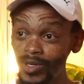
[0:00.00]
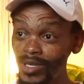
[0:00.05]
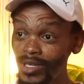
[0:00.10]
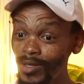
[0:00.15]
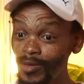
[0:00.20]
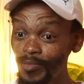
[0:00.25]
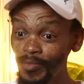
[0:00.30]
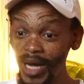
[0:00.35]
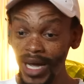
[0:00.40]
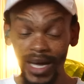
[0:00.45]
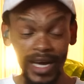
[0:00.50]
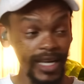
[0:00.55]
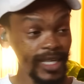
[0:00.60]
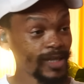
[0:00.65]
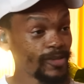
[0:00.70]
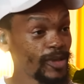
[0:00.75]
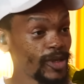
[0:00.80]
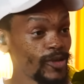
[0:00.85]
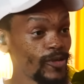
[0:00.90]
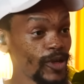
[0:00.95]
my
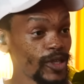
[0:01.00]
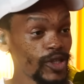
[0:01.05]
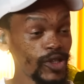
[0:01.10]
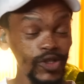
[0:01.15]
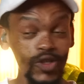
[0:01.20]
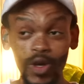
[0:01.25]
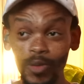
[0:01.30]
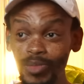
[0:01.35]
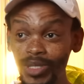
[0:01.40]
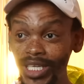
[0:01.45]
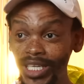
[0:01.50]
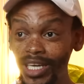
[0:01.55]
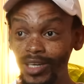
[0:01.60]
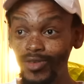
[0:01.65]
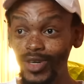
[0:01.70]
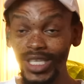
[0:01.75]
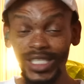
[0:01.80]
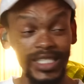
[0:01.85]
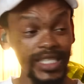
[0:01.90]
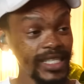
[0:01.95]
husband was stopped and
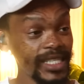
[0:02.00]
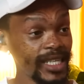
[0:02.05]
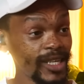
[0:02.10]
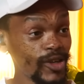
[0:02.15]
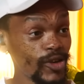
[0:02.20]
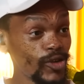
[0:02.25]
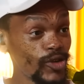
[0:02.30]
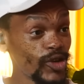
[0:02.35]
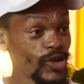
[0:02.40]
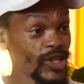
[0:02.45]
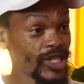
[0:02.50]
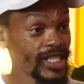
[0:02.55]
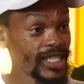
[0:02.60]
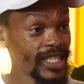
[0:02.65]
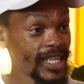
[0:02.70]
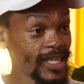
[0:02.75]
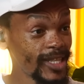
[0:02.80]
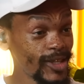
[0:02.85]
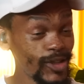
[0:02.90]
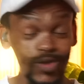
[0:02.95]
arrested in
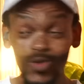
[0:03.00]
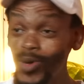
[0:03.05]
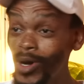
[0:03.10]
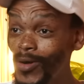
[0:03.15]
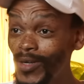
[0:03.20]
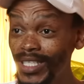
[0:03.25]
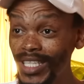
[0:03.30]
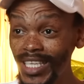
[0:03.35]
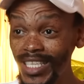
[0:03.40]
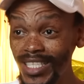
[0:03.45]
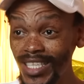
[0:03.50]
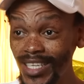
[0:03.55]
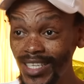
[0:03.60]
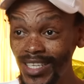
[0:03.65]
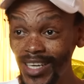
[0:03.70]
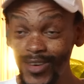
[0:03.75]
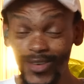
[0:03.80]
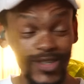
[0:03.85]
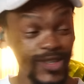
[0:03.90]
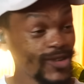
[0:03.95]
Kroonstad. 2 hours later,
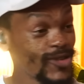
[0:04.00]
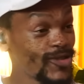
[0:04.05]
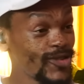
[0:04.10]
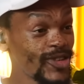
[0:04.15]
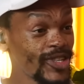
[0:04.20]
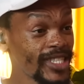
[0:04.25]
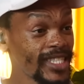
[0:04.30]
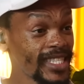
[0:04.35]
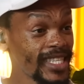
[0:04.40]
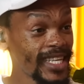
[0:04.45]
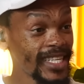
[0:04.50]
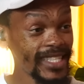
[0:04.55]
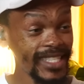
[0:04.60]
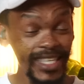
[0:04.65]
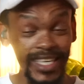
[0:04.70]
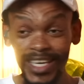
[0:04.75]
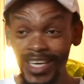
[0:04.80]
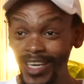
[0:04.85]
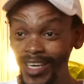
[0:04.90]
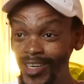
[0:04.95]
I was in Kroonstad,
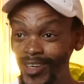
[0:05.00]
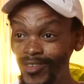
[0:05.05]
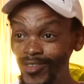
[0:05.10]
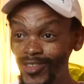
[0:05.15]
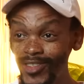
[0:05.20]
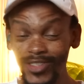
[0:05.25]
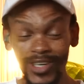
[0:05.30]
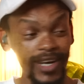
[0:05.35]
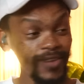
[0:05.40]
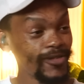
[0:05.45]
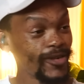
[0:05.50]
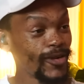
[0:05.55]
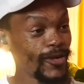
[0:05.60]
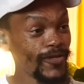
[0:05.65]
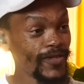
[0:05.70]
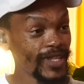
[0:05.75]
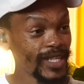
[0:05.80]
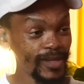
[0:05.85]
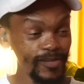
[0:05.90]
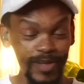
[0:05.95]
driving over
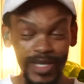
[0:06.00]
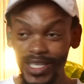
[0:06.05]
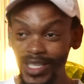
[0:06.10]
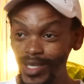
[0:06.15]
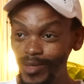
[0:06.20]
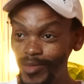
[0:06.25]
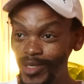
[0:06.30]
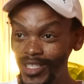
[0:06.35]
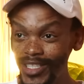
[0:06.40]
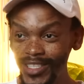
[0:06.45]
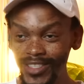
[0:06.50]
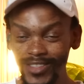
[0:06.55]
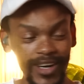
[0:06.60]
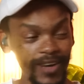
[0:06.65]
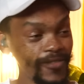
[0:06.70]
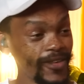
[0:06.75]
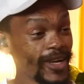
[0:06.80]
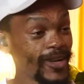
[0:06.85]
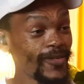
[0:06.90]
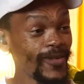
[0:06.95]
the speed limit,
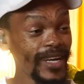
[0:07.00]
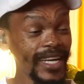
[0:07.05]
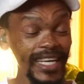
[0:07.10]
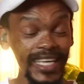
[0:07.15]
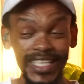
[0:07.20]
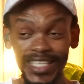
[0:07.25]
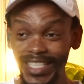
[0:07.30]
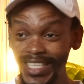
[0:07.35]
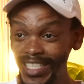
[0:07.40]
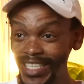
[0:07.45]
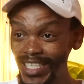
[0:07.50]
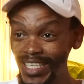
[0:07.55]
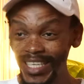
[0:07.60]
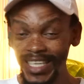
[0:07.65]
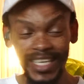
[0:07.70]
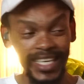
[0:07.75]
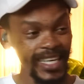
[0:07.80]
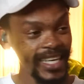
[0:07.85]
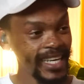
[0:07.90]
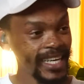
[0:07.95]
driving at 180.
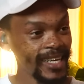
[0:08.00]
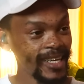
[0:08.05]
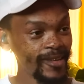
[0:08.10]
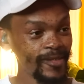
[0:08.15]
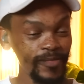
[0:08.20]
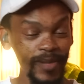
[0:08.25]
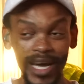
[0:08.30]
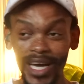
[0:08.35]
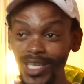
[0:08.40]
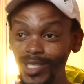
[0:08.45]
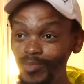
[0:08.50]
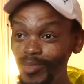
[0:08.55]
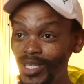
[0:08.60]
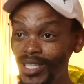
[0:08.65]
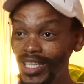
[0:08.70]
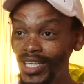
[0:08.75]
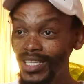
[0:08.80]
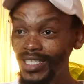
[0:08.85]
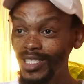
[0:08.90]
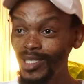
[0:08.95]
My husband
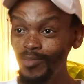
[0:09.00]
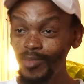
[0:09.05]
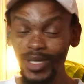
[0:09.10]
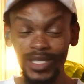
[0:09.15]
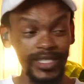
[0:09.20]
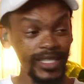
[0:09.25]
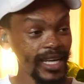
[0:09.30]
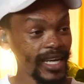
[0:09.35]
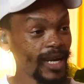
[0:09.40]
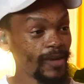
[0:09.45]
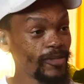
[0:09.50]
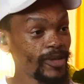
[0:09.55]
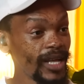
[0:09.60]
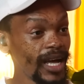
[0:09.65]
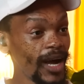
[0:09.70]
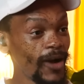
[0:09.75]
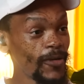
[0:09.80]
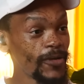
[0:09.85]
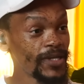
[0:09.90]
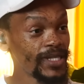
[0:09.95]
then spent a couple of
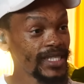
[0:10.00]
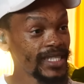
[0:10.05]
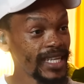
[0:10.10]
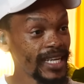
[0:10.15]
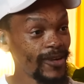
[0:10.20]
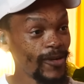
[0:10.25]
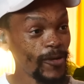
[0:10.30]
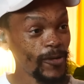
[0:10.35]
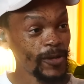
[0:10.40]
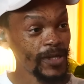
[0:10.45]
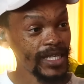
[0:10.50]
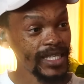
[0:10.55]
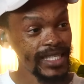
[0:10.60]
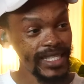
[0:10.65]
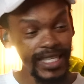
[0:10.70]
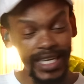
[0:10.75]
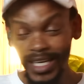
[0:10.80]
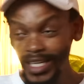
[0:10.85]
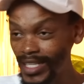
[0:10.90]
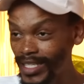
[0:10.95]
hours in a holding
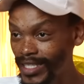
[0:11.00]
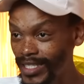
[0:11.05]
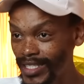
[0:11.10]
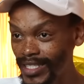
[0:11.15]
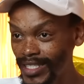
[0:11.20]
cell,